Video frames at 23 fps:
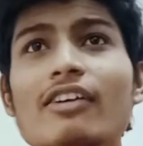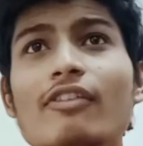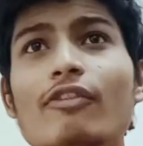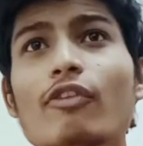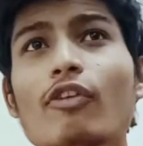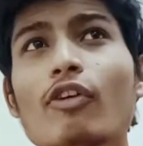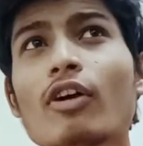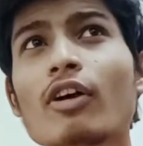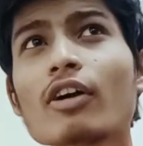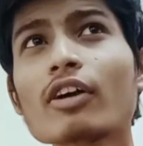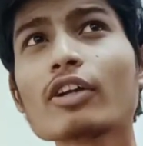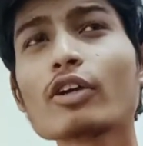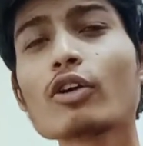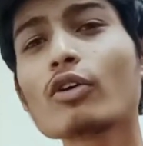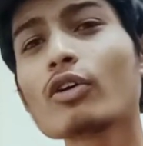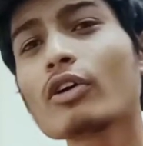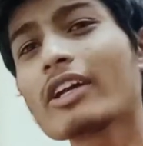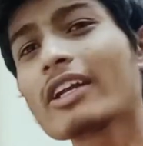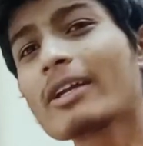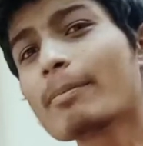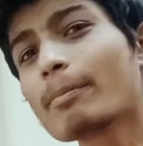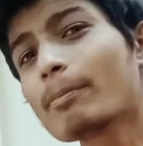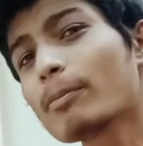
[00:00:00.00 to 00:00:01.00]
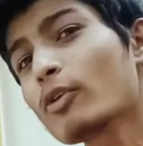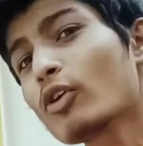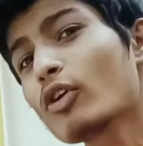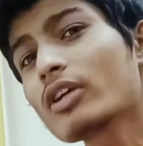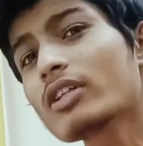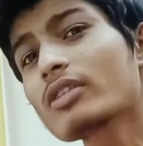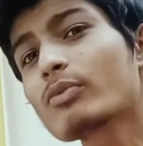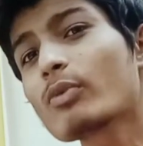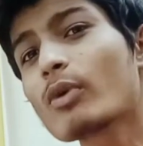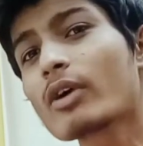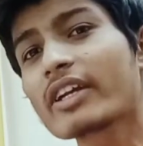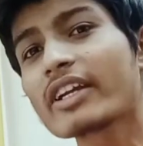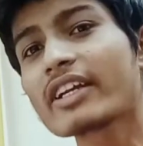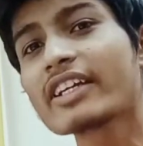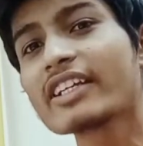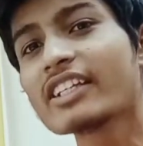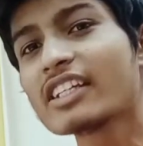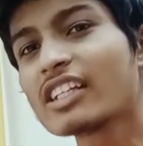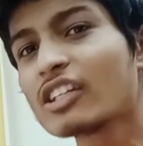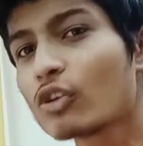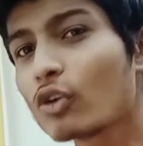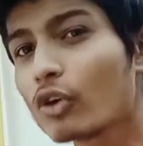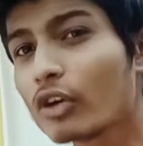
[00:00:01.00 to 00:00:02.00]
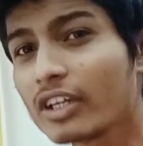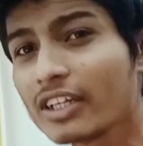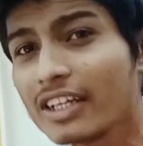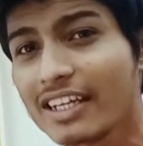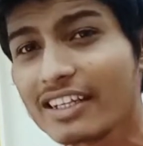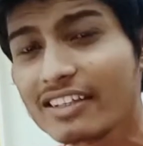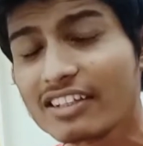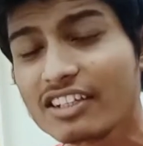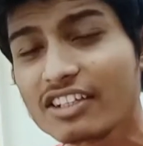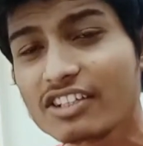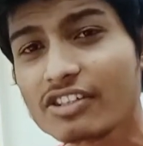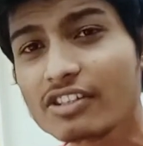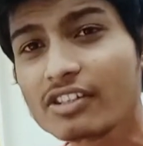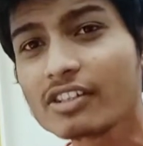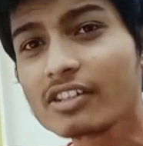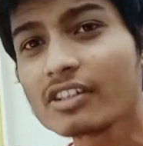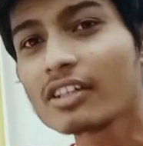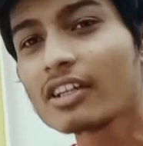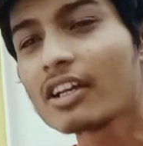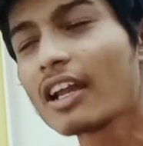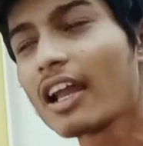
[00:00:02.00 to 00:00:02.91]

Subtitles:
for your employees working in an organization,